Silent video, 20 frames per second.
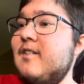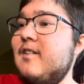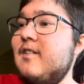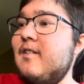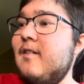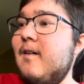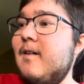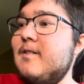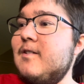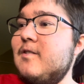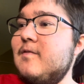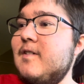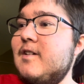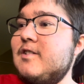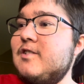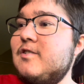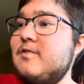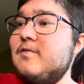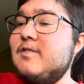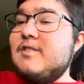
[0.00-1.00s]
Now I know
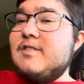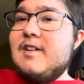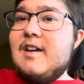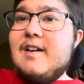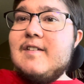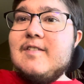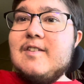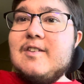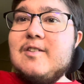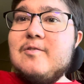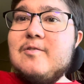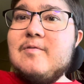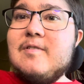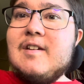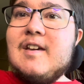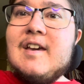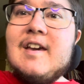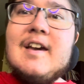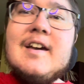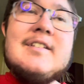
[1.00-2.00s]
that you say that you
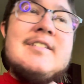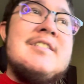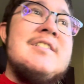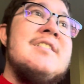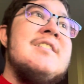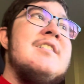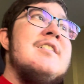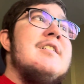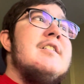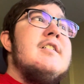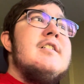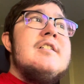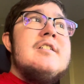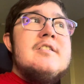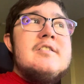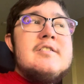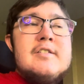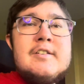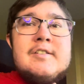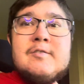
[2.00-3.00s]
can't
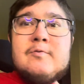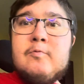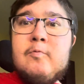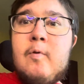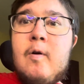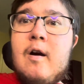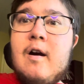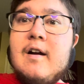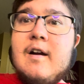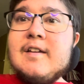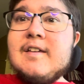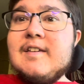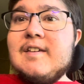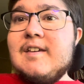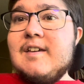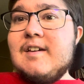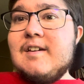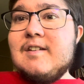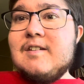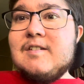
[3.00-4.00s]
just walk
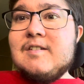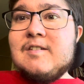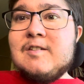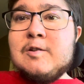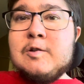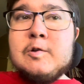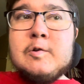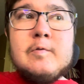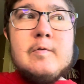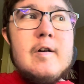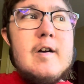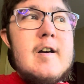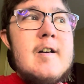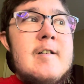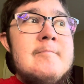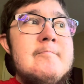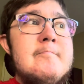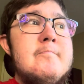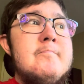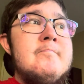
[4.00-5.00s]

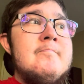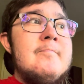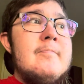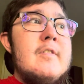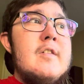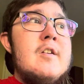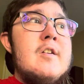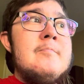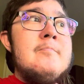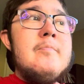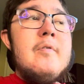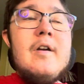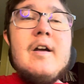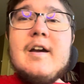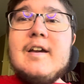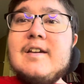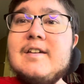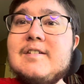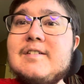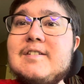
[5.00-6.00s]
into
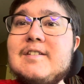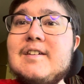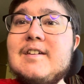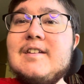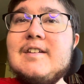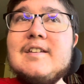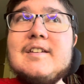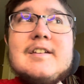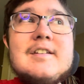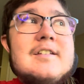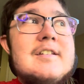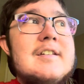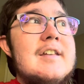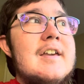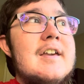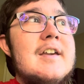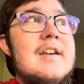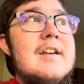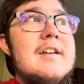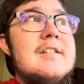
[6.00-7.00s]
Bryant Denny and
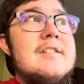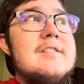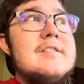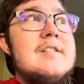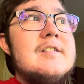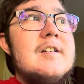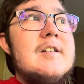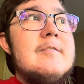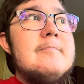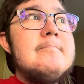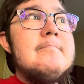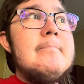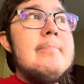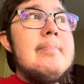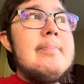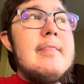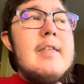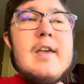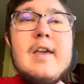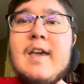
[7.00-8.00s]

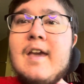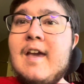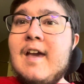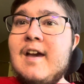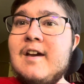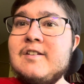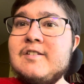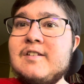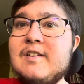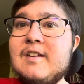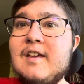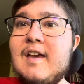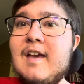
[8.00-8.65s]
get